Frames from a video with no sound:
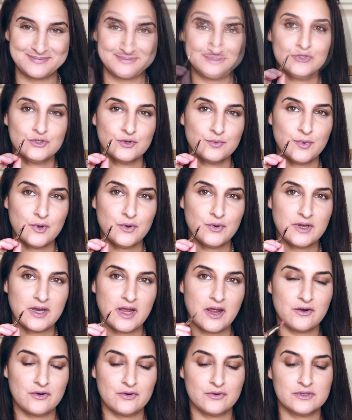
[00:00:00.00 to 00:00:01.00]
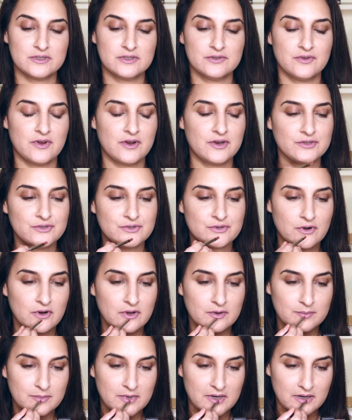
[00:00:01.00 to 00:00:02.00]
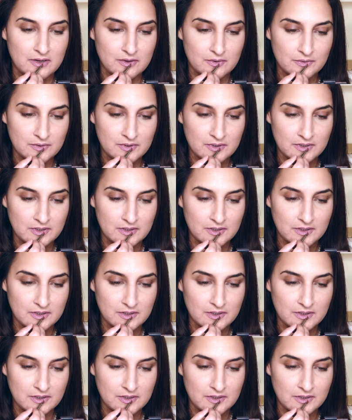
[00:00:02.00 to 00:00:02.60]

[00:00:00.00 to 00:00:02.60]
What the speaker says: So Bow and Arrow is a very strong brown.